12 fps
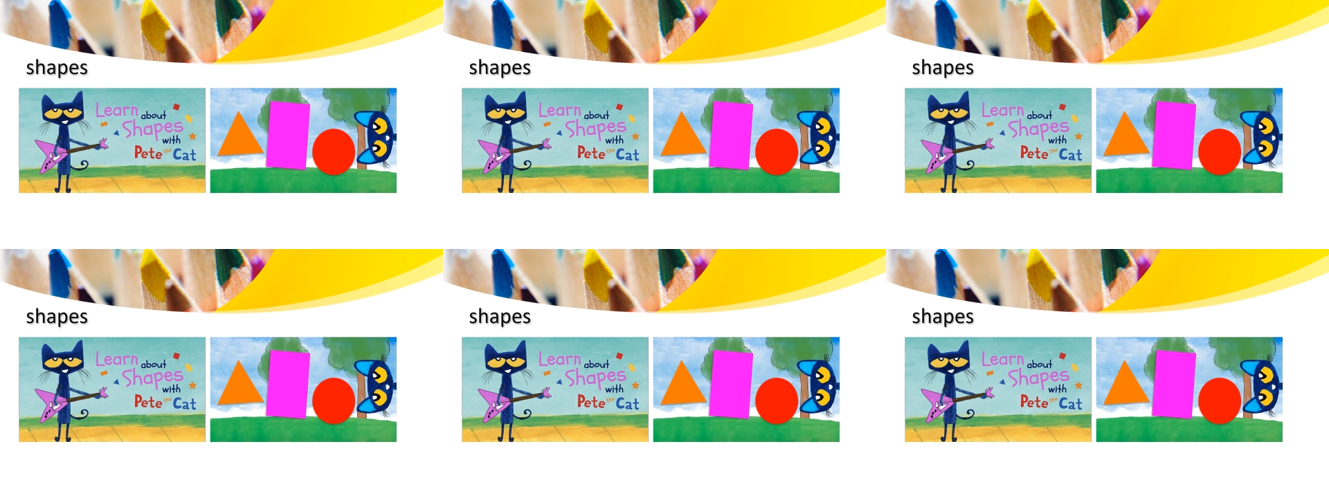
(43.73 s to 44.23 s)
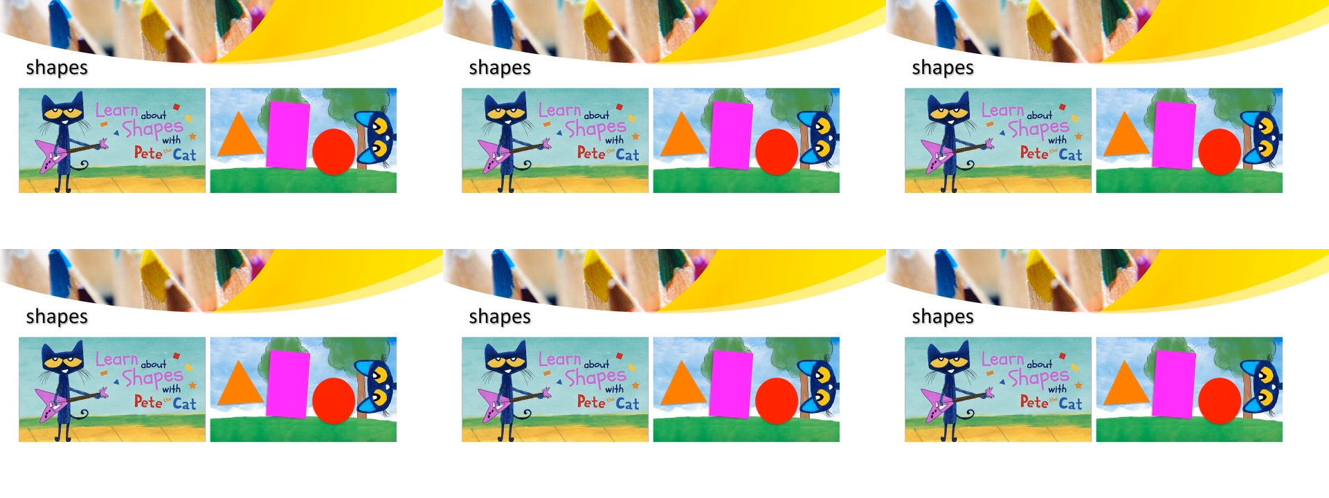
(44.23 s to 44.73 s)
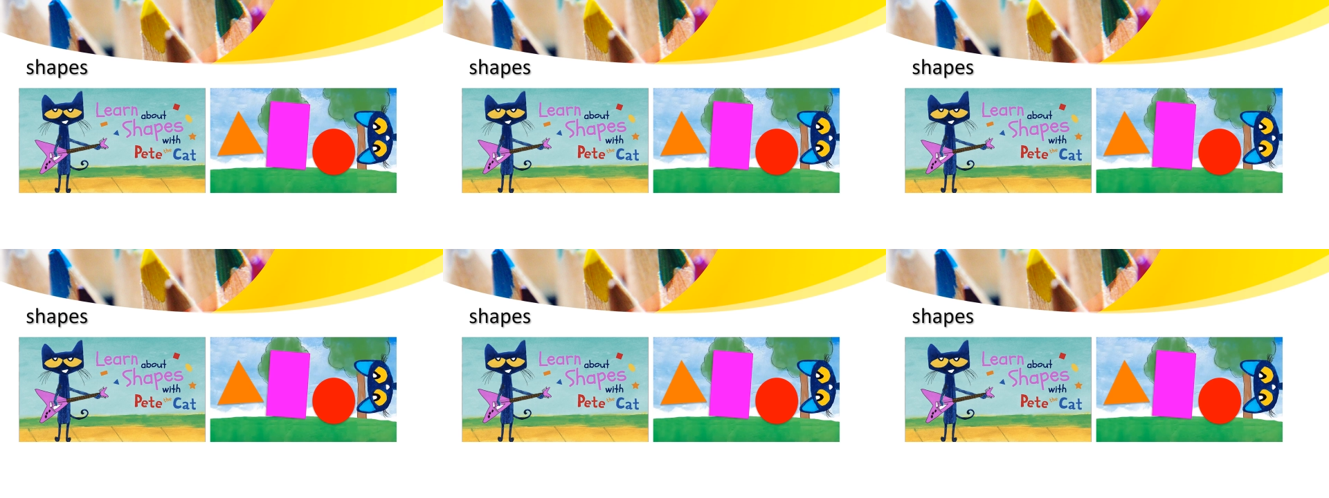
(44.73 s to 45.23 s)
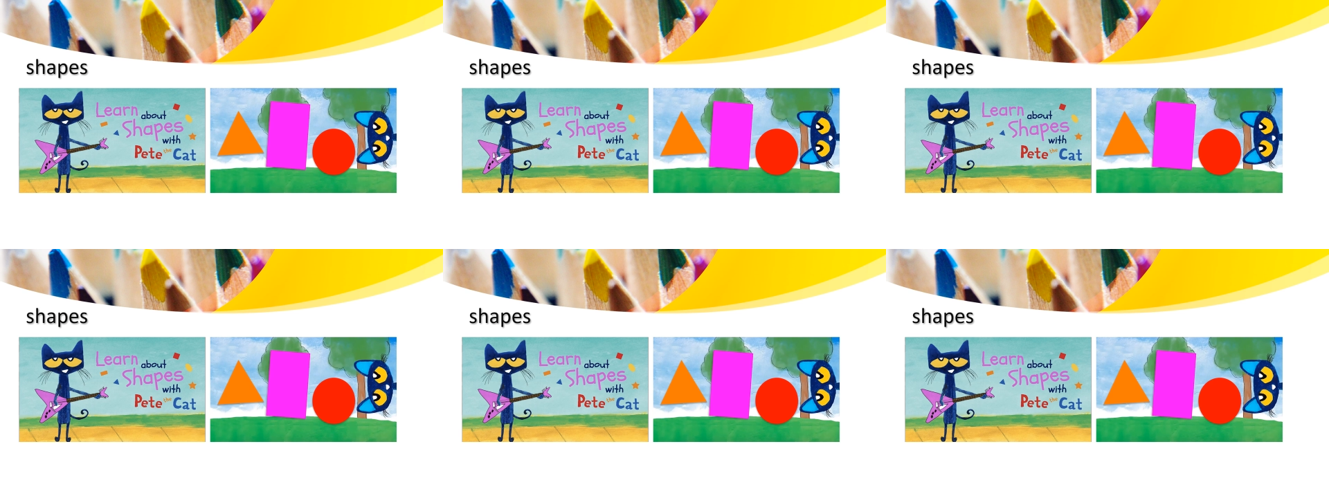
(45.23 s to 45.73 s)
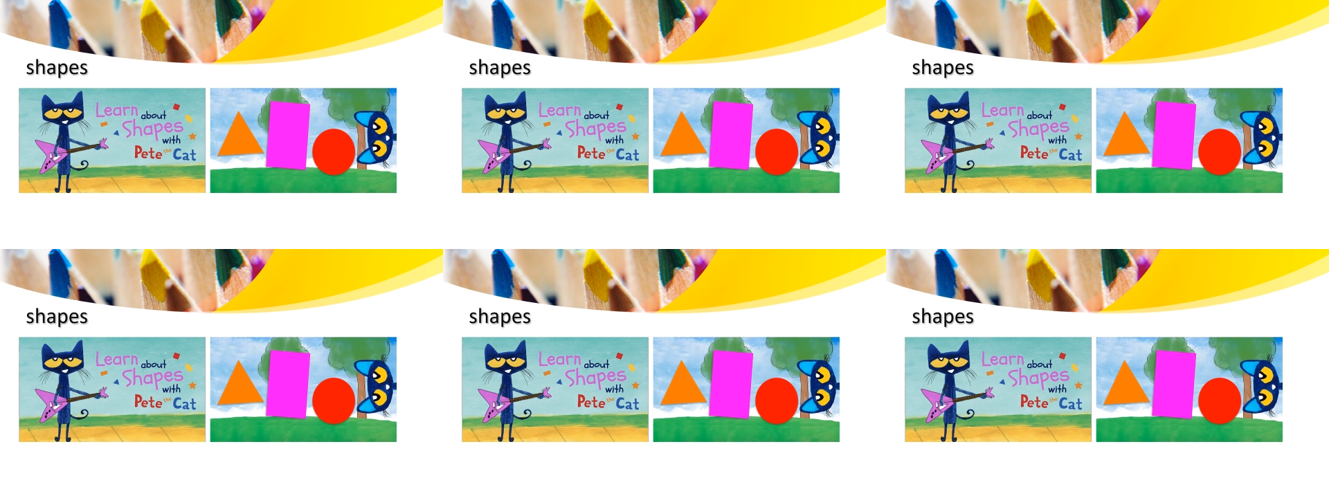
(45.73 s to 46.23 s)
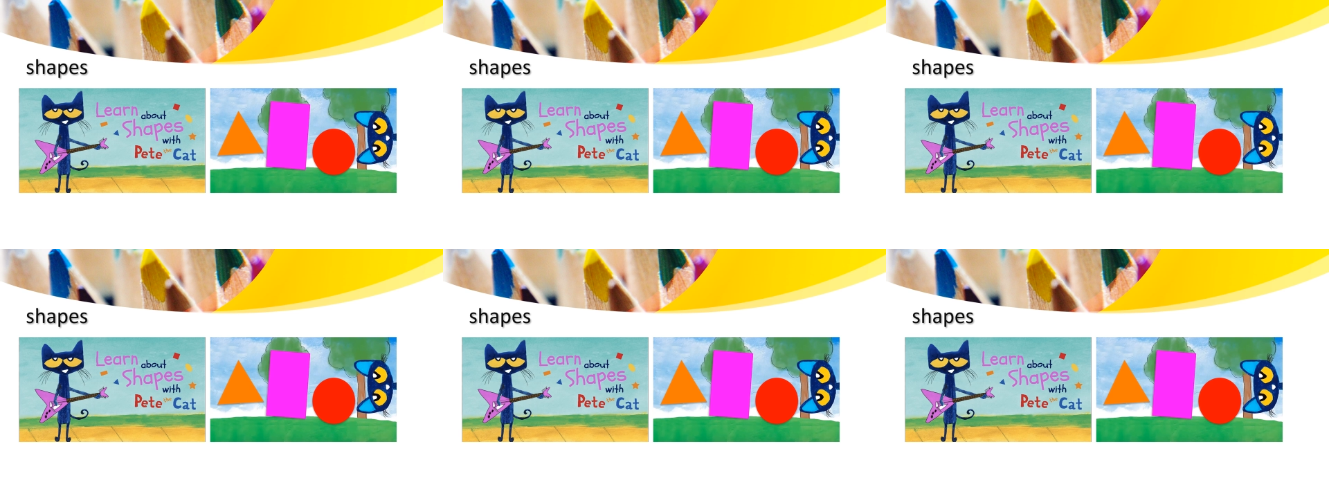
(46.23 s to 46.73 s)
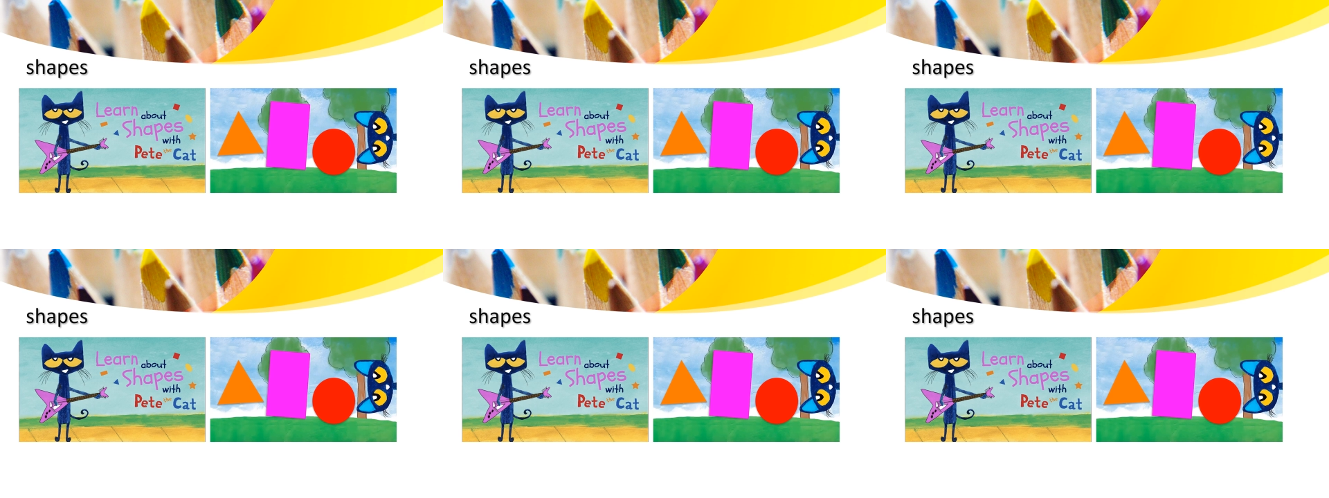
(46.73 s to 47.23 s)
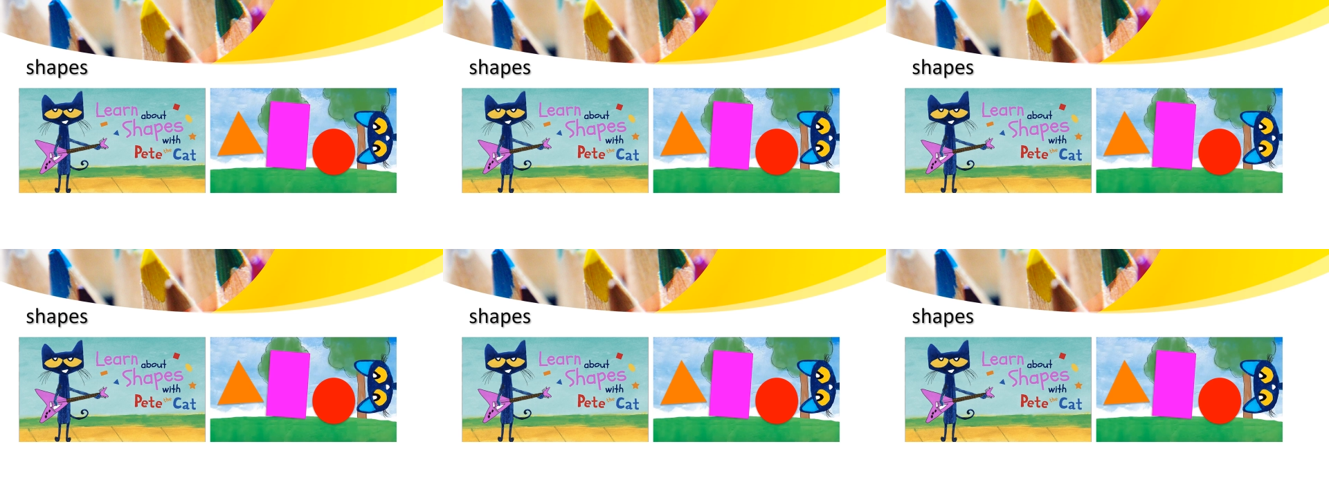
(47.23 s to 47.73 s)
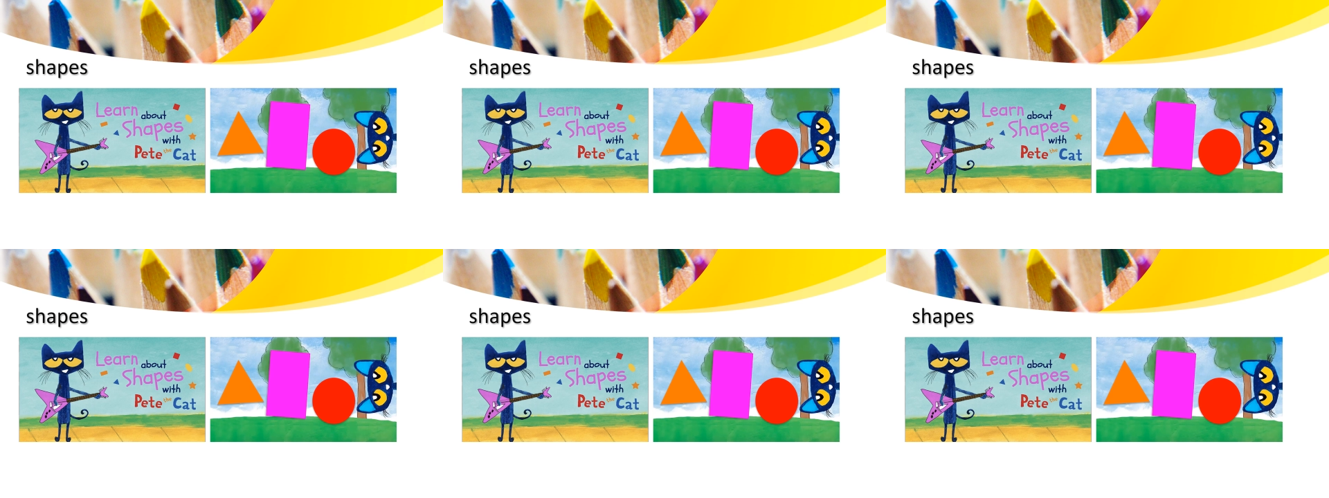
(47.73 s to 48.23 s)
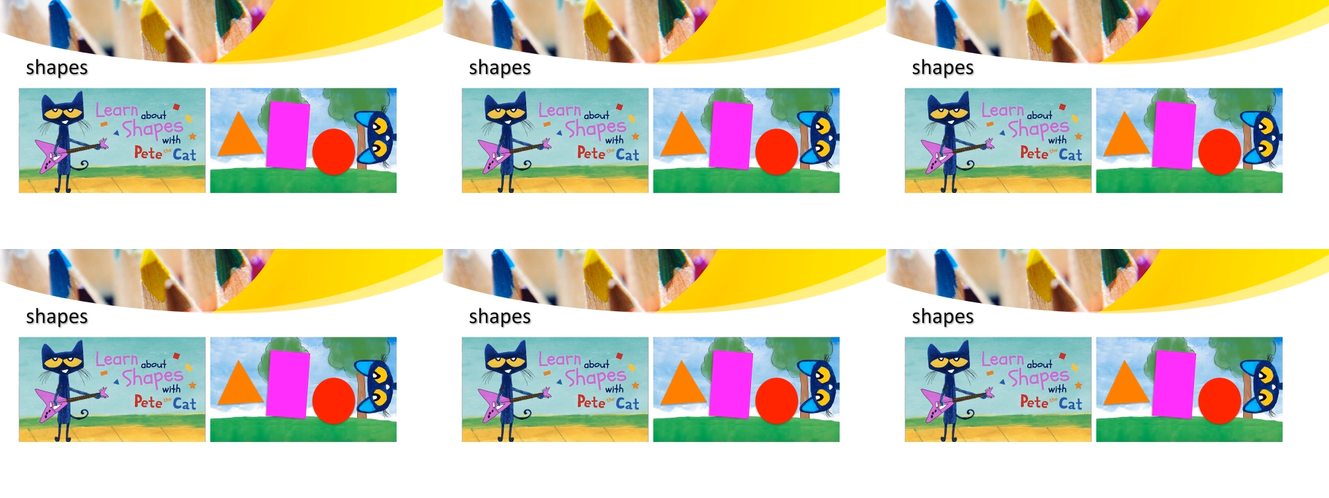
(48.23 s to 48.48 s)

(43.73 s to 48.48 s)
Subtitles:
Nobody's mouth can be seen.